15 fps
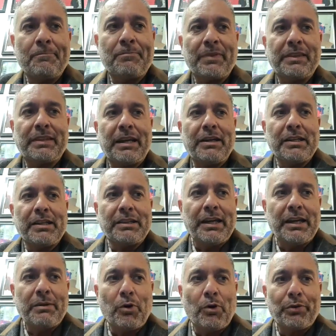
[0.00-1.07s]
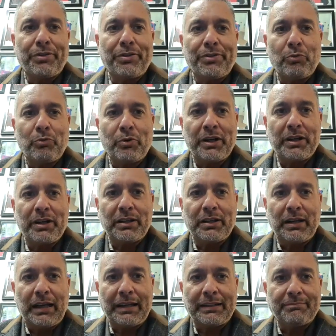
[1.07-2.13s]
They both were
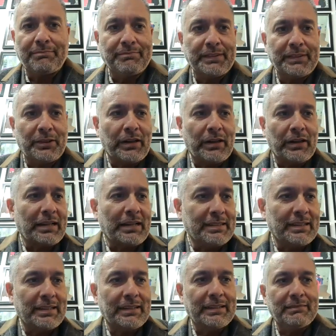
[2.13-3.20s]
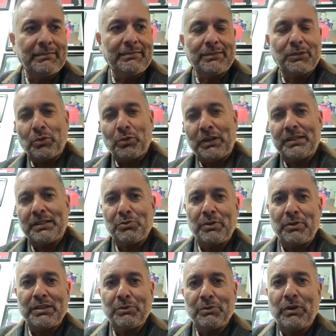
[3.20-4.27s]
19, 20,
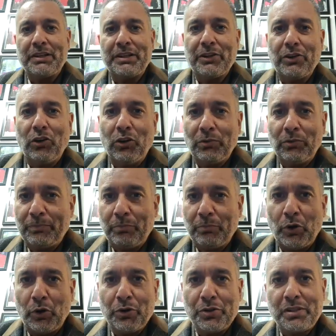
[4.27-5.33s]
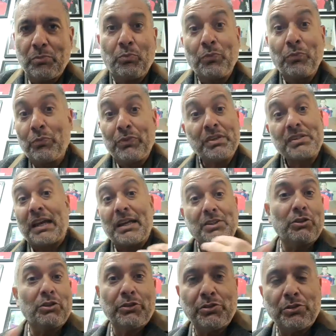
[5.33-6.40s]
21-year-old boys that decided to
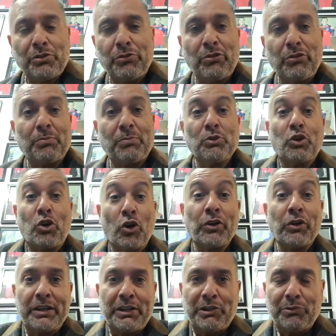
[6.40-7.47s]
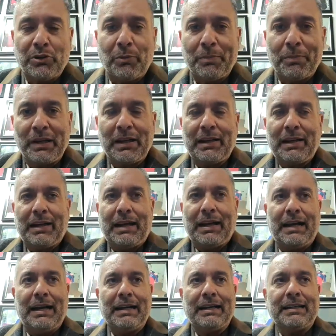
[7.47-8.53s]
go into Europe, to conquer Europe.
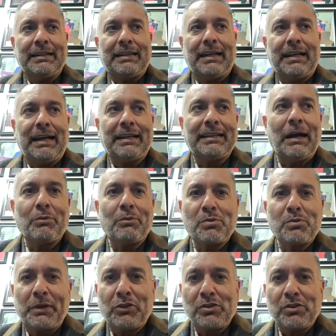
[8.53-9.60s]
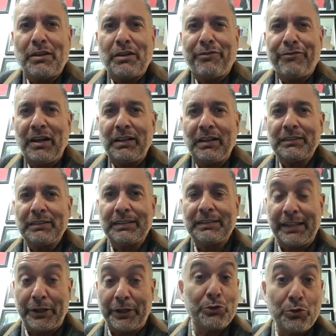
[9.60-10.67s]
And that was because they felt that they
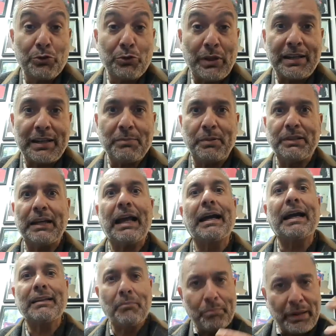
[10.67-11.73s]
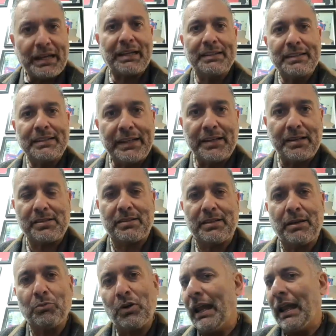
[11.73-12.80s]
could do that, but they had big ideas that
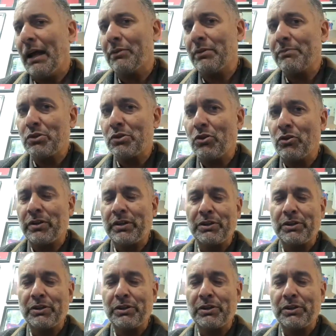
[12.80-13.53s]
would allow them to conquer